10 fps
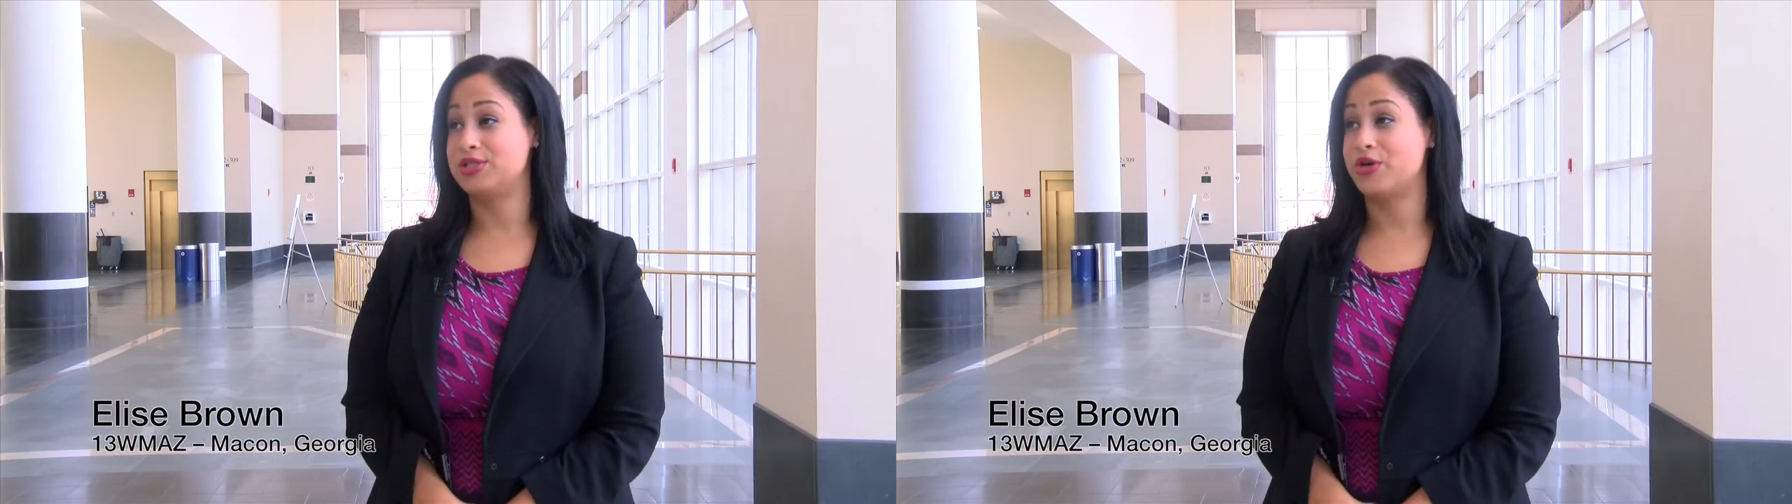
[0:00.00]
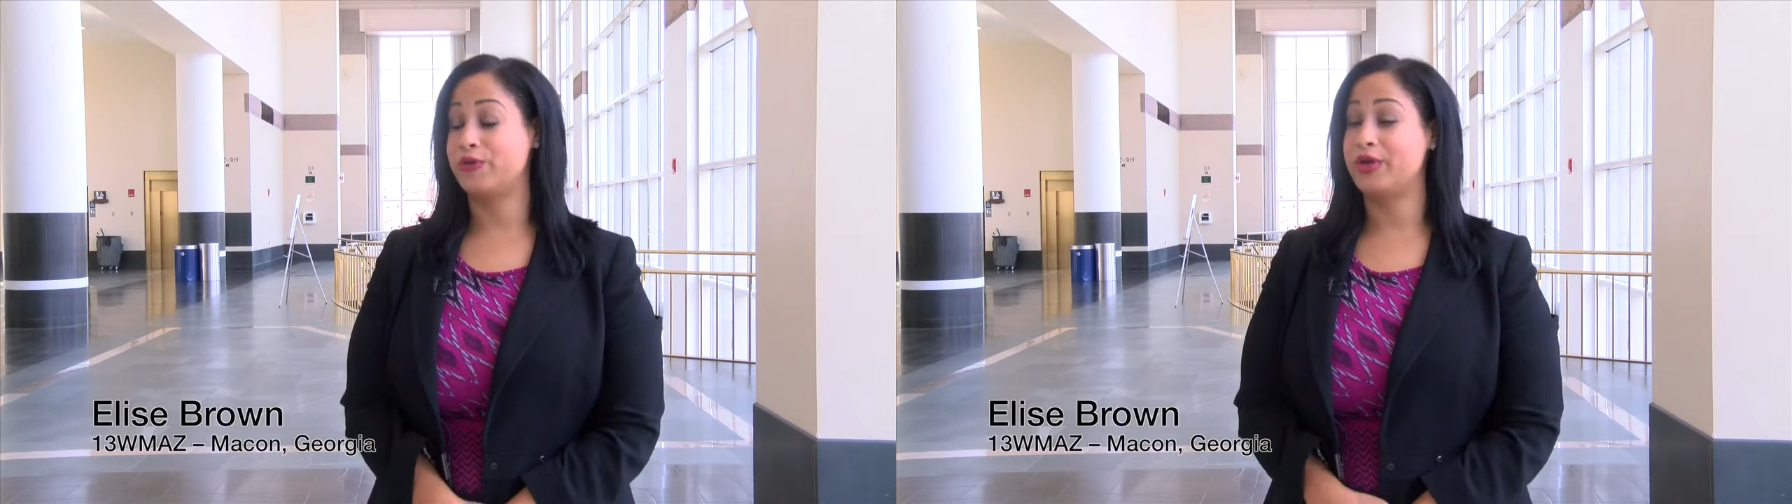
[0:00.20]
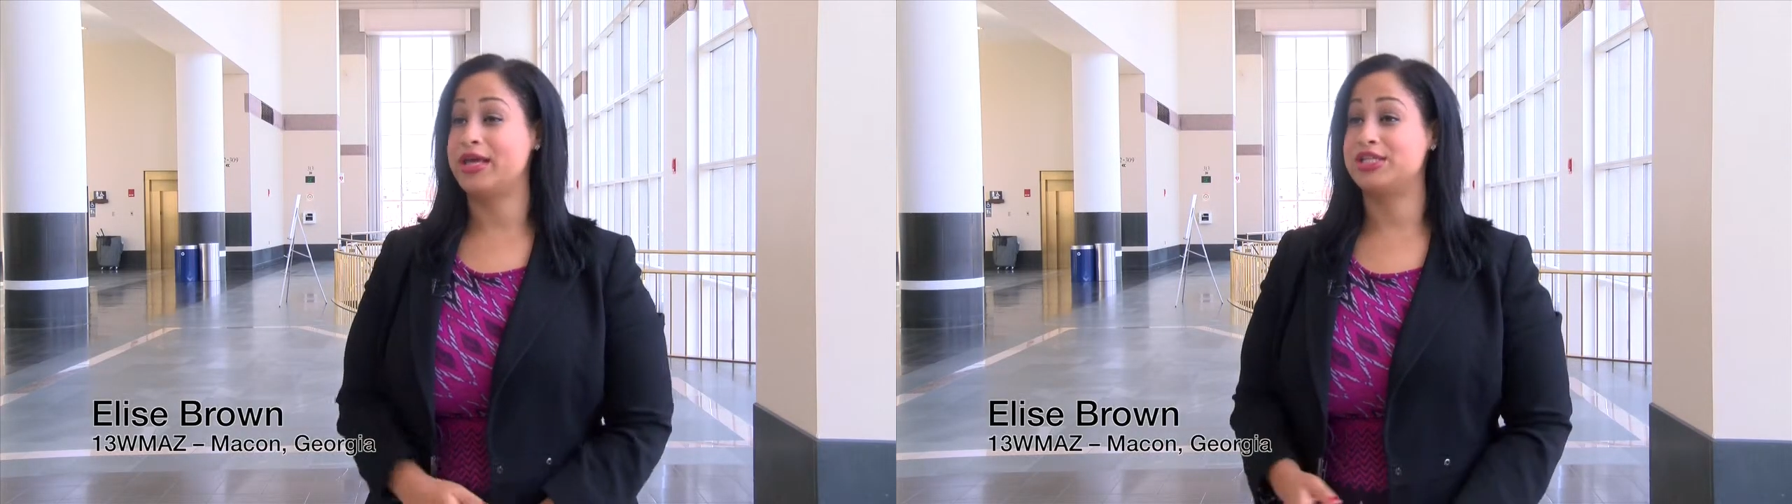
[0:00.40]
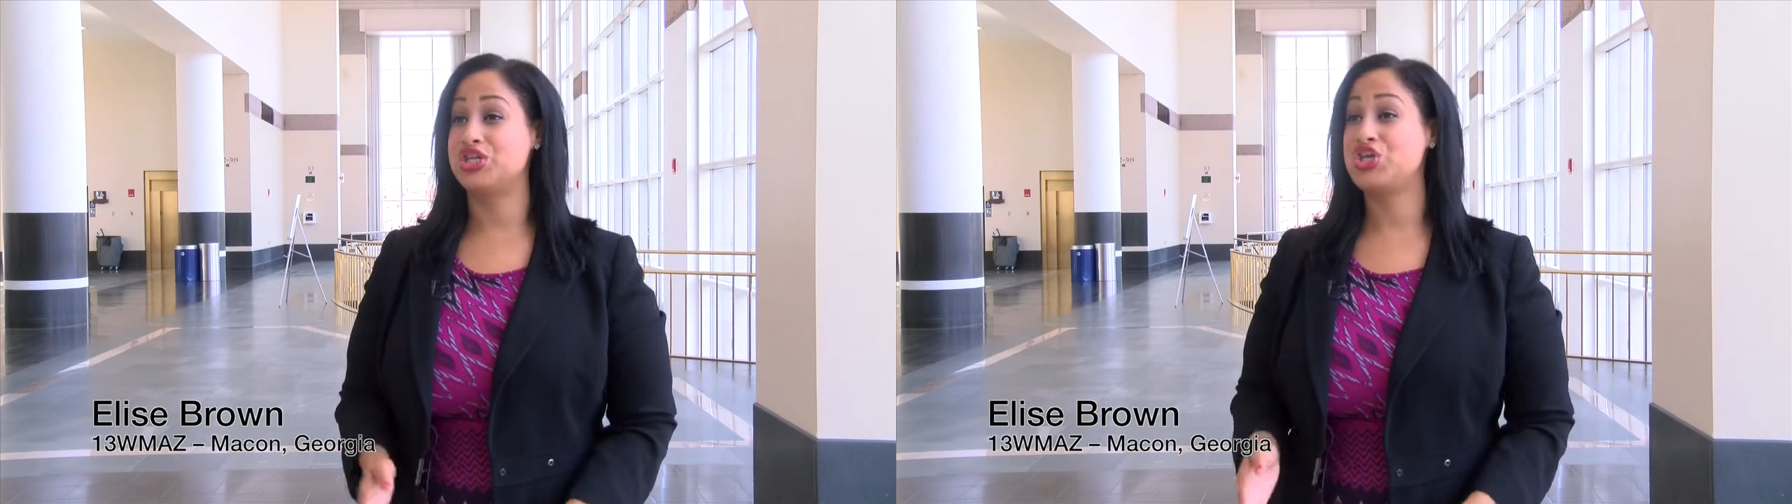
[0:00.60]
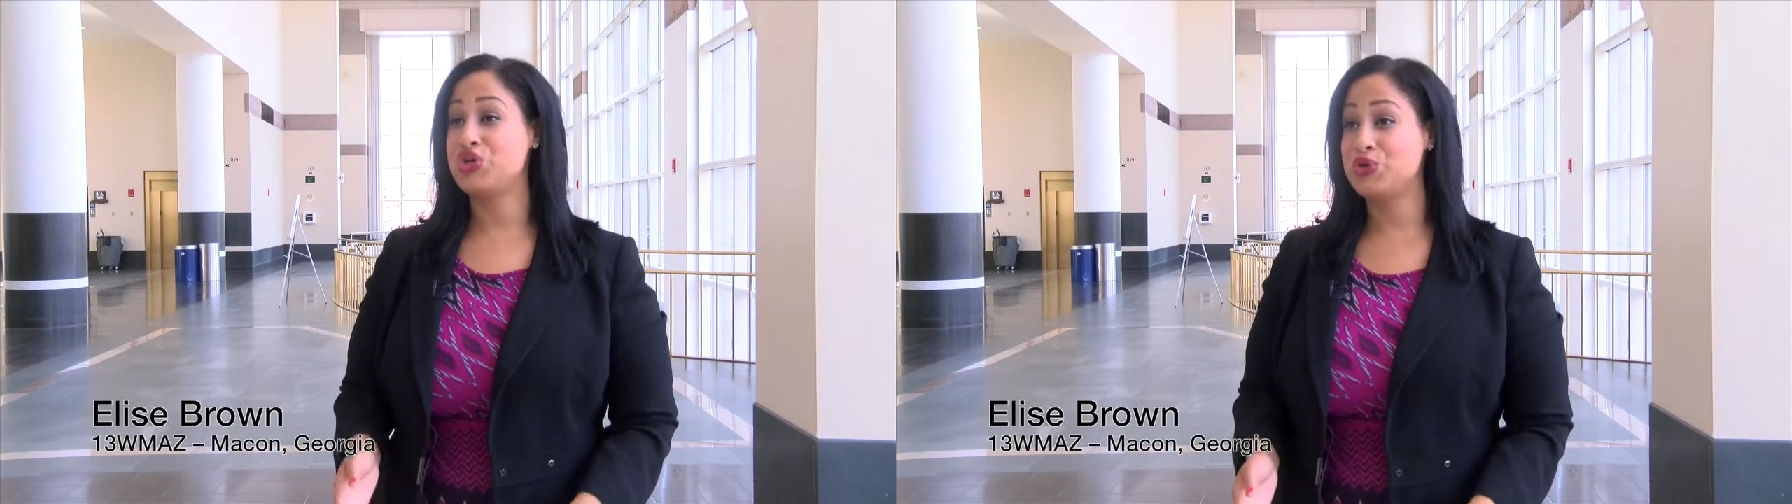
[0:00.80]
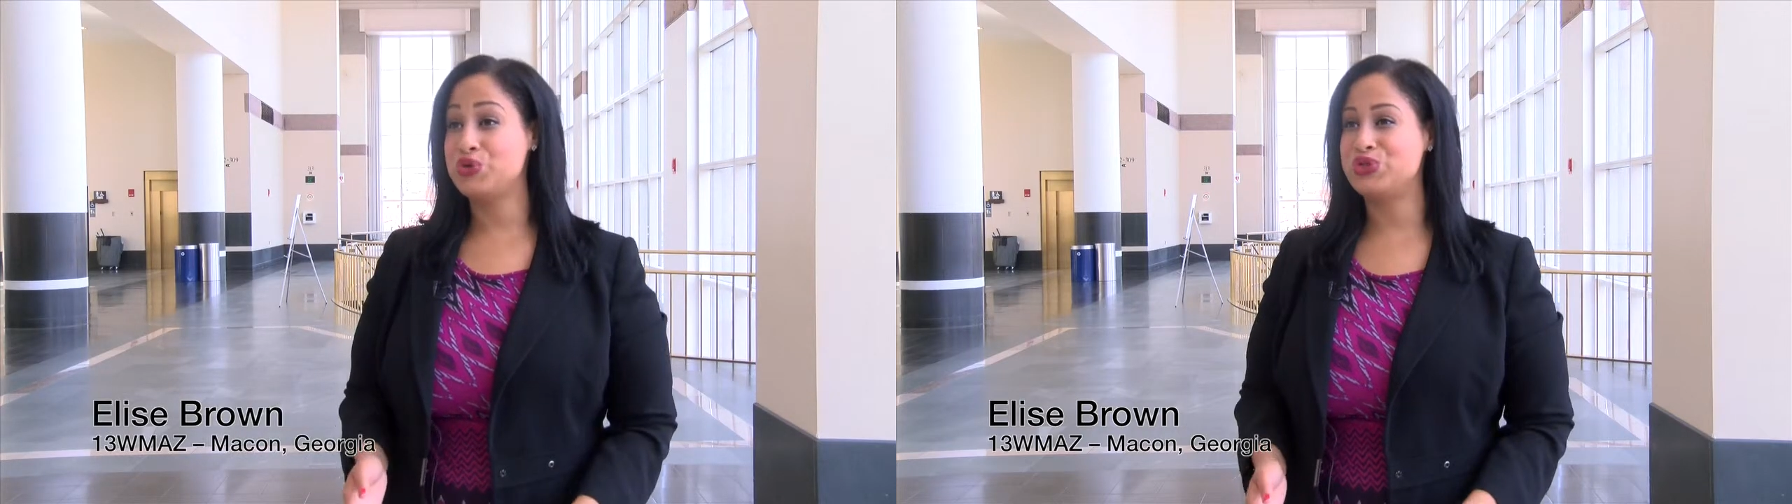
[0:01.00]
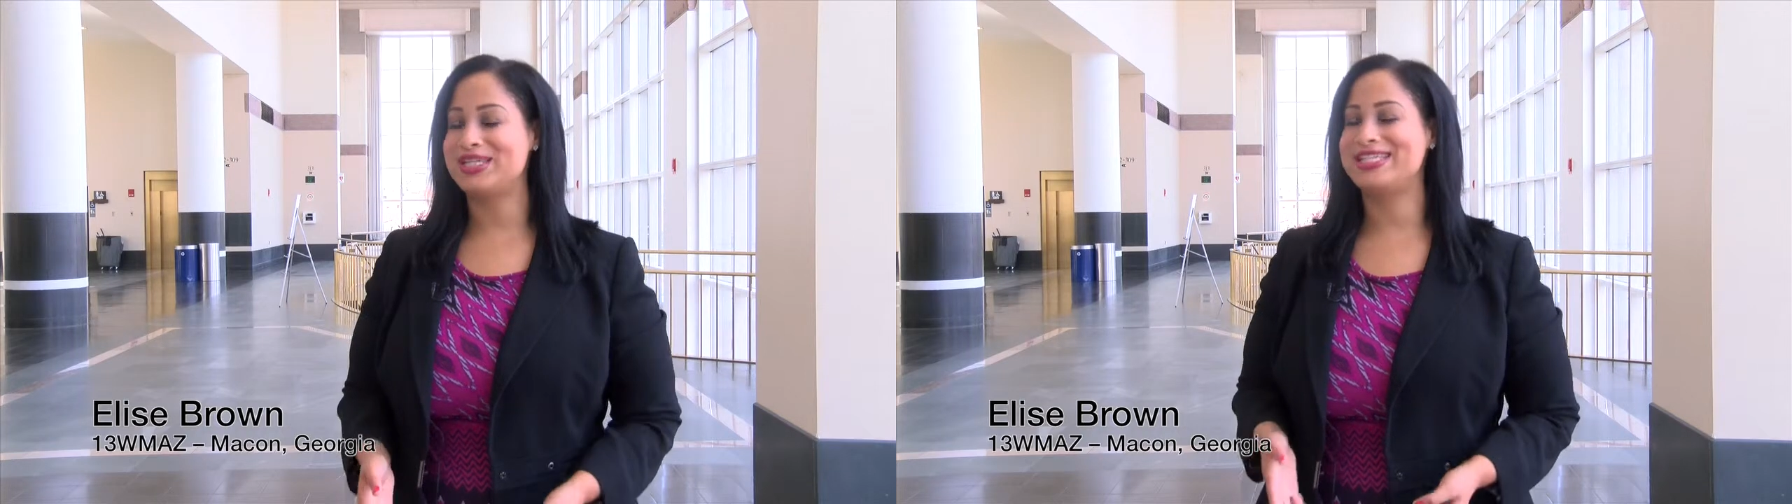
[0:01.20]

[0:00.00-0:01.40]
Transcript: so really it's a huge